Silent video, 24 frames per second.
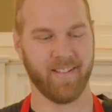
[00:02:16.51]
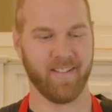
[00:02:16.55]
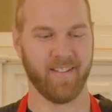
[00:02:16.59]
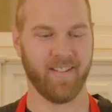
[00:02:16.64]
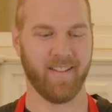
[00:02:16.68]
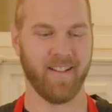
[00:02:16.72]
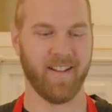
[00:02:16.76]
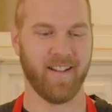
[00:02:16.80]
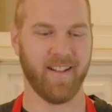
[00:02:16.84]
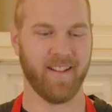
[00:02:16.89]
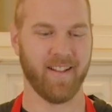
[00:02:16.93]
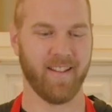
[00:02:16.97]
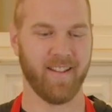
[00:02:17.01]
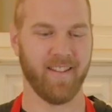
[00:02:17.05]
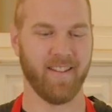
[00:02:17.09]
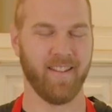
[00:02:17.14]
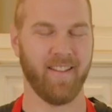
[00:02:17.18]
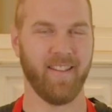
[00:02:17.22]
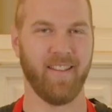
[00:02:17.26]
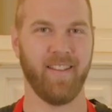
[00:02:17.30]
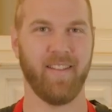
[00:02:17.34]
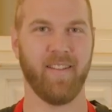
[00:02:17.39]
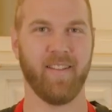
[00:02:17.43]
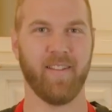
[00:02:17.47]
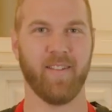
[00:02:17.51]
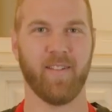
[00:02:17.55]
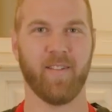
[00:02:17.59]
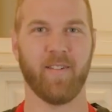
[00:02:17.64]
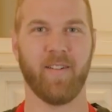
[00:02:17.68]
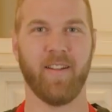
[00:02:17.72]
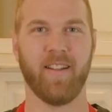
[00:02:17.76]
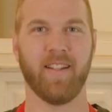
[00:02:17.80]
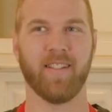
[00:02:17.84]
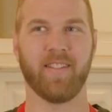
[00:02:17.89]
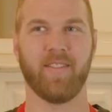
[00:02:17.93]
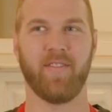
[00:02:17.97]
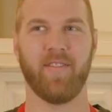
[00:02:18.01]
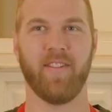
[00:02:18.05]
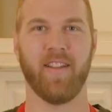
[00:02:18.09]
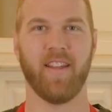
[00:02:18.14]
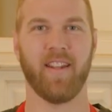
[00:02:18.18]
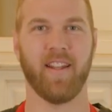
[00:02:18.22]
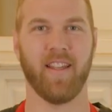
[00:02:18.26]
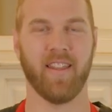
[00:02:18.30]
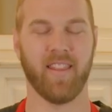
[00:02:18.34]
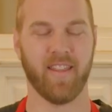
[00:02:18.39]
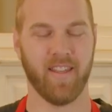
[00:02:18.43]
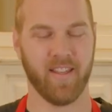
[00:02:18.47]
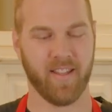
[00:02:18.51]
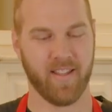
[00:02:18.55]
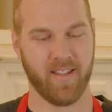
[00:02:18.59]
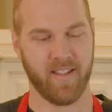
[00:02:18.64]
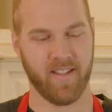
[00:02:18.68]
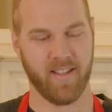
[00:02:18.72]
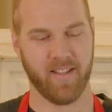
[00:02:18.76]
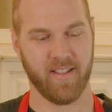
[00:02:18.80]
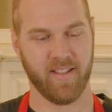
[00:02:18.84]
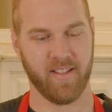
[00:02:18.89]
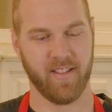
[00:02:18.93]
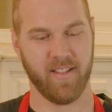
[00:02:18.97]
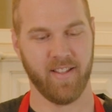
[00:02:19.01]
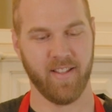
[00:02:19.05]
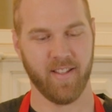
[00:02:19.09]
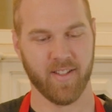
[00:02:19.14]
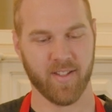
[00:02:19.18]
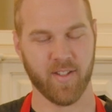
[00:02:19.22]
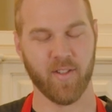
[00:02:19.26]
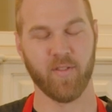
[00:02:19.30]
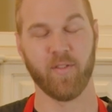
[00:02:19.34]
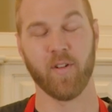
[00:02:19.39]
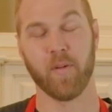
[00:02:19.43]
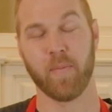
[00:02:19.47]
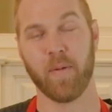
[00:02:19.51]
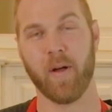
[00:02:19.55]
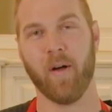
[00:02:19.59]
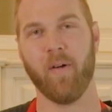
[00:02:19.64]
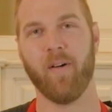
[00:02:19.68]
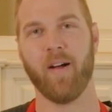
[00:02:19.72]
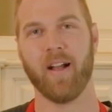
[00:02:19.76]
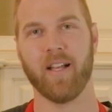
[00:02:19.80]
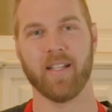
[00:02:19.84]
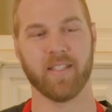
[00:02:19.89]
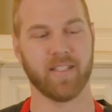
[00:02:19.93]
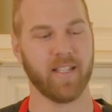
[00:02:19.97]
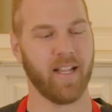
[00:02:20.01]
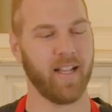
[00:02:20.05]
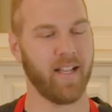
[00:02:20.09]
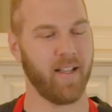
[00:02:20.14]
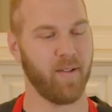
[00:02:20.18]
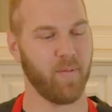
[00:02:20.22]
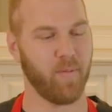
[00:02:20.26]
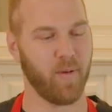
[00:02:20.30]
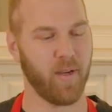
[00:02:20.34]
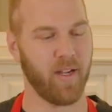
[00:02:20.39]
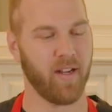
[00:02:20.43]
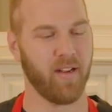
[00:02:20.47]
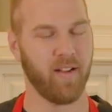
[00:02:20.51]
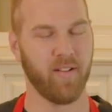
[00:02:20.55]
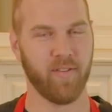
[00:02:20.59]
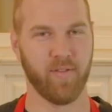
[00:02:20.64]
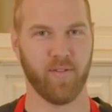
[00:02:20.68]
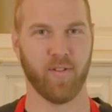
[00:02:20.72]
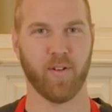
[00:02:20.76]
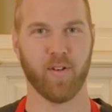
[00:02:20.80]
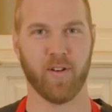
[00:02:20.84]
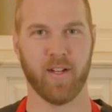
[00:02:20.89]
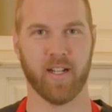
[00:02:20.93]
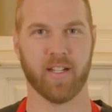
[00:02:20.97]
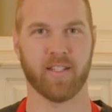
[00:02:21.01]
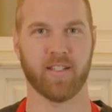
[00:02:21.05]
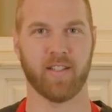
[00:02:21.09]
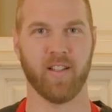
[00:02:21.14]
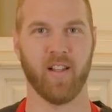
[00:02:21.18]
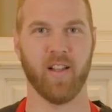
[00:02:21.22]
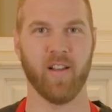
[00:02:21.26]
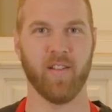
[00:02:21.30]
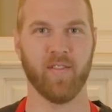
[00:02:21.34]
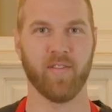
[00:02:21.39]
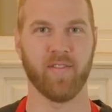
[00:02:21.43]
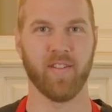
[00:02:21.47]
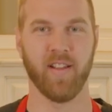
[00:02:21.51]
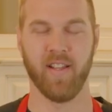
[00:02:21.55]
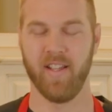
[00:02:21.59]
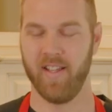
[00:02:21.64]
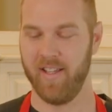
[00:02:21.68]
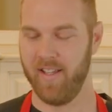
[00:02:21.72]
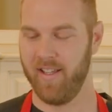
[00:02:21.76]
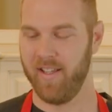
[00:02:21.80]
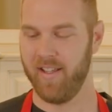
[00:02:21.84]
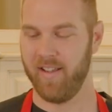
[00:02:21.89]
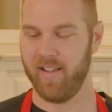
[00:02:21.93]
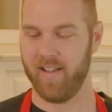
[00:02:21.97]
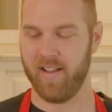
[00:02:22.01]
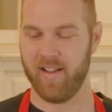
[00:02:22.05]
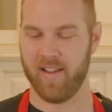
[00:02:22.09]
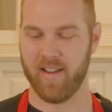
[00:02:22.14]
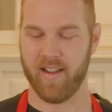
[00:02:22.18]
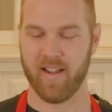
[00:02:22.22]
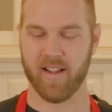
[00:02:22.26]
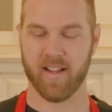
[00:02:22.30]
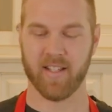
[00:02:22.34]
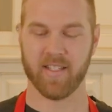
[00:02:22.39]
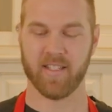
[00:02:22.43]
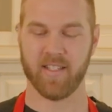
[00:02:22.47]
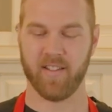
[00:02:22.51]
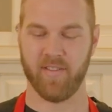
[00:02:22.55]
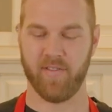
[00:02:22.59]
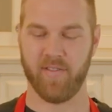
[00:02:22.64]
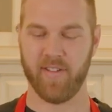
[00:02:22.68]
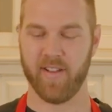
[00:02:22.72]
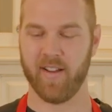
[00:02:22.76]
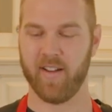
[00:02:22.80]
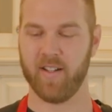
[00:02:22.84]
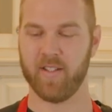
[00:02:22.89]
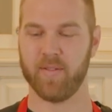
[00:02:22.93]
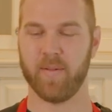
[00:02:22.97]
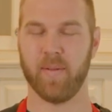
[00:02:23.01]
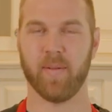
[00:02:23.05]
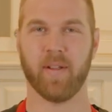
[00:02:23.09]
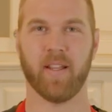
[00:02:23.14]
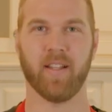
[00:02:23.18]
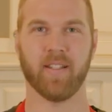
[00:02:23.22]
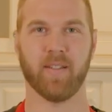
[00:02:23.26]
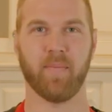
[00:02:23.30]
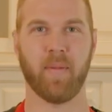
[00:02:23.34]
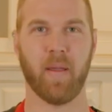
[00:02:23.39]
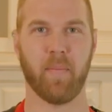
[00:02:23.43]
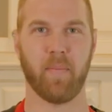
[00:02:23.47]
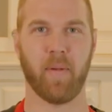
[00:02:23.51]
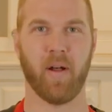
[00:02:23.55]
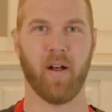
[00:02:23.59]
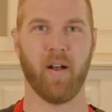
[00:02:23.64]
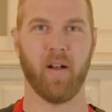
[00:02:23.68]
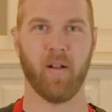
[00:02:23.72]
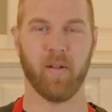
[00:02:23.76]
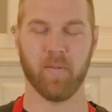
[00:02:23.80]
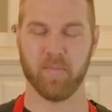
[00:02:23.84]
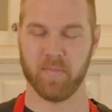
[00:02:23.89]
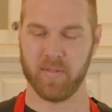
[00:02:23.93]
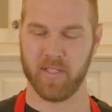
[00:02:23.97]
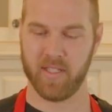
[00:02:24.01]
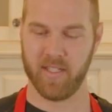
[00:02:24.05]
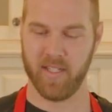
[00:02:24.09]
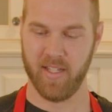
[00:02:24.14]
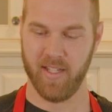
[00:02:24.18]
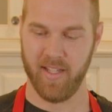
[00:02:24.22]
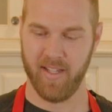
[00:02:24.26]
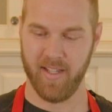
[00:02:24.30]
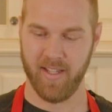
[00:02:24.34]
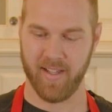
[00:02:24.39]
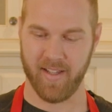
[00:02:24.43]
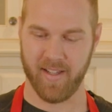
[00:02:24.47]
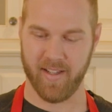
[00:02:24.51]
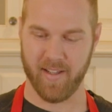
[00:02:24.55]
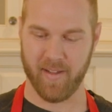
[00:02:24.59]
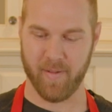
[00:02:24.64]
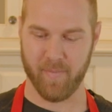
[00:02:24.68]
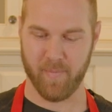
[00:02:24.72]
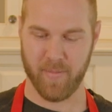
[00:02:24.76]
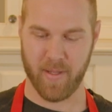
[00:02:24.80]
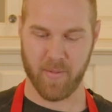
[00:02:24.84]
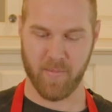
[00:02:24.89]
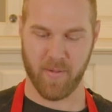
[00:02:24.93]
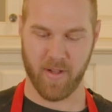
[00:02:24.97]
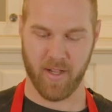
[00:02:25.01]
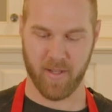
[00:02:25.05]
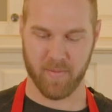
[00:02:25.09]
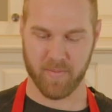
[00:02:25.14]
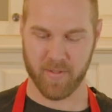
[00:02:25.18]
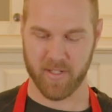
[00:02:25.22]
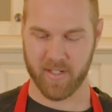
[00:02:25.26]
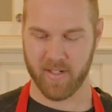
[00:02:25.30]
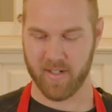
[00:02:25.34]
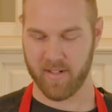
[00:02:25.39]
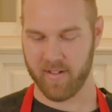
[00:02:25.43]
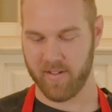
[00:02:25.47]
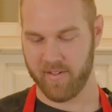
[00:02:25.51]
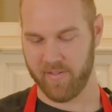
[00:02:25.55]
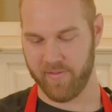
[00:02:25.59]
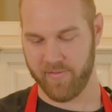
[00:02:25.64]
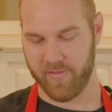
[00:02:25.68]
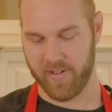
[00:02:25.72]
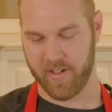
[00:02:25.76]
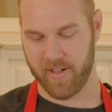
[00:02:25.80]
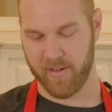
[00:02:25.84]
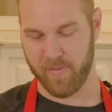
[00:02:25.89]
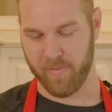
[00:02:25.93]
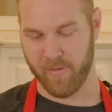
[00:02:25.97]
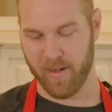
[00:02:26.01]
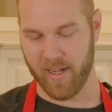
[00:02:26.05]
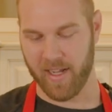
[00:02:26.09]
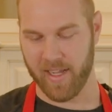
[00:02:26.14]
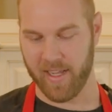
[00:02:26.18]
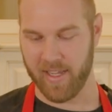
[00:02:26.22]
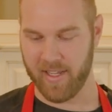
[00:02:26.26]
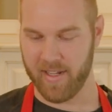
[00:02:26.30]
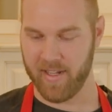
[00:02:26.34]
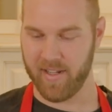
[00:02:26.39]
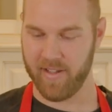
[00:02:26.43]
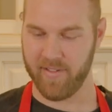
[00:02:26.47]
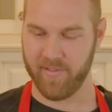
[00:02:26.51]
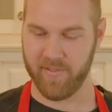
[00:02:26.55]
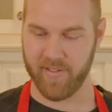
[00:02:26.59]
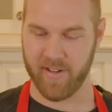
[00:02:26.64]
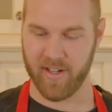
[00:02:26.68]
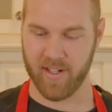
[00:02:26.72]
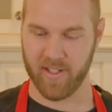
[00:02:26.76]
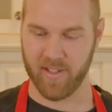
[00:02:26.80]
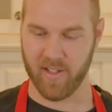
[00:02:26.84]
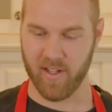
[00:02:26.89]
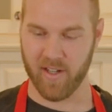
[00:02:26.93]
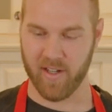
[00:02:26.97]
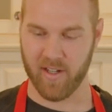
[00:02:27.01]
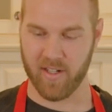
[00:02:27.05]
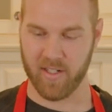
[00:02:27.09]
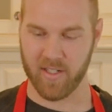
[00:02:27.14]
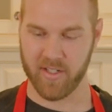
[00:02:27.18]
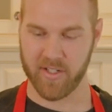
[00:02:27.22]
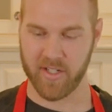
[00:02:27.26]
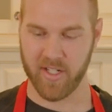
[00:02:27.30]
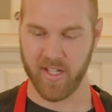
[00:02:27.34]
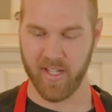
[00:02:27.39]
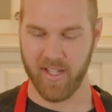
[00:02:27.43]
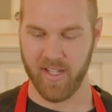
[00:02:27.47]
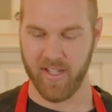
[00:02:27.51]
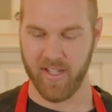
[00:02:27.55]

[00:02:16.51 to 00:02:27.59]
Not the greatest fit, I think. So football-wise, I wear a 4X glove, not because of the fingers, but because of my palms. My palms are very wide, very large.